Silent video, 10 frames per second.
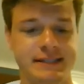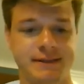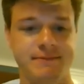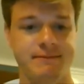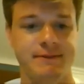
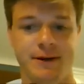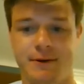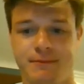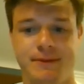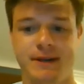and,
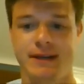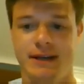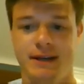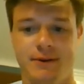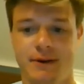
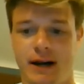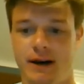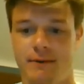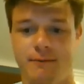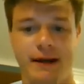
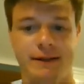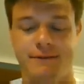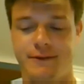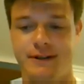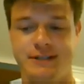ran the
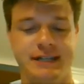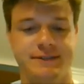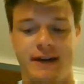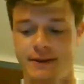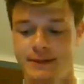floor, and Chase
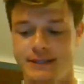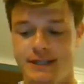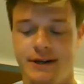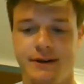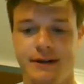found me.
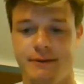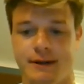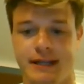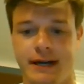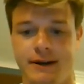So it
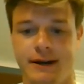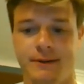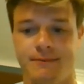worked out, yeah.